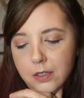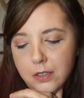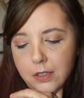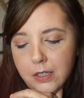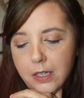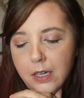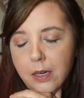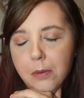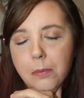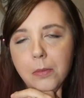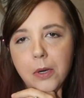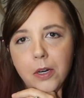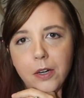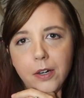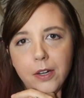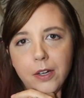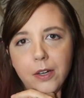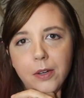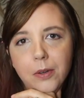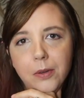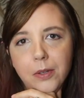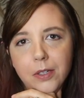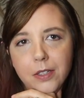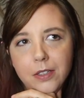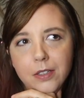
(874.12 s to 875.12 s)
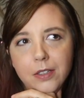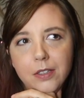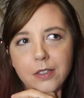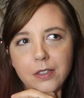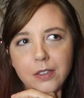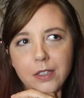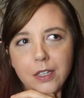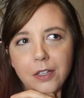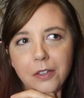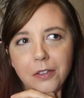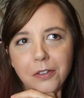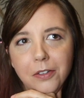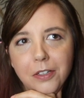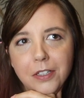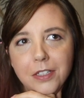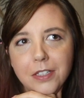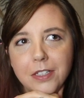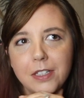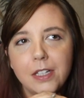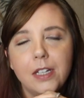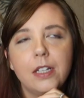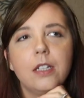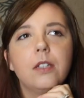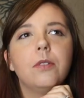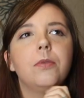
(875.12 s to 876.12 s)
yeah, Mario and Killer
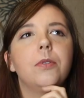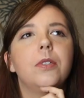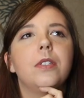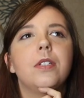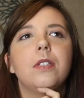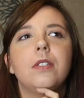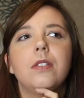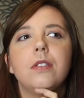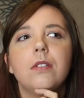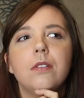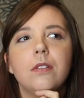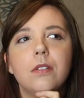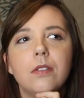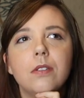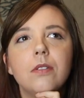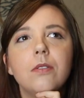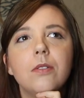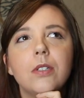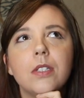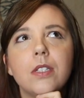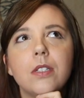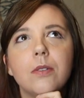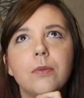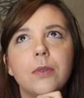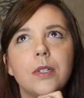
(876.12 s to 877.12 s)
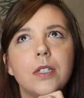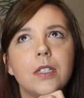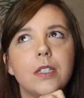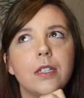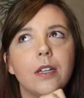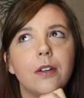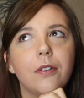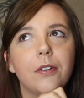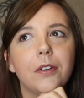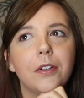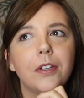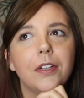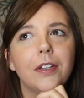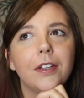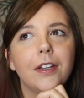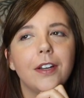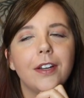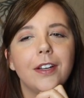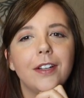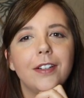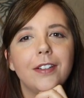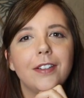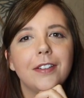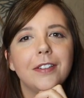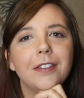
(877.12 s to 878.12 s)
Instinct was the ones that I really
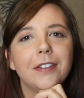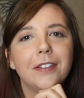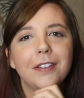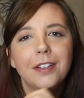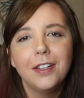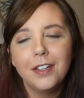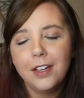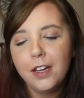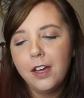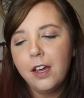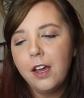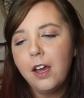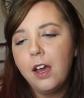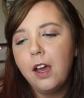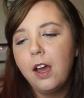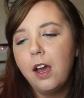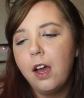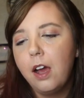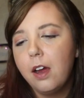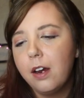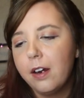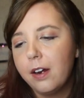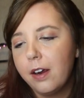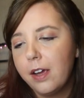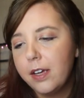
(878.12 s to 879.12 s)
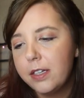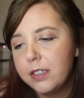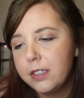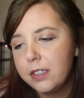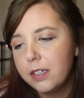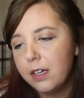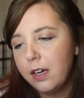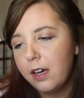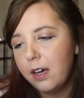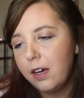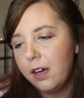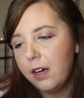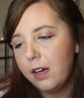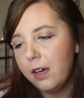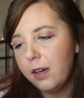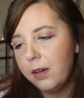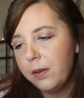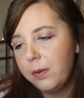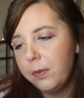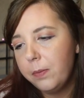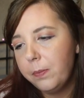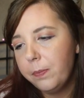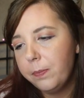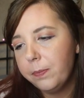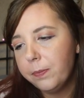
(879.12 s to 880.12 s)
liked. All right.
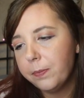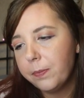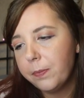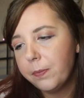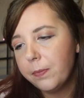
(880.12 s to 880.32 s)
How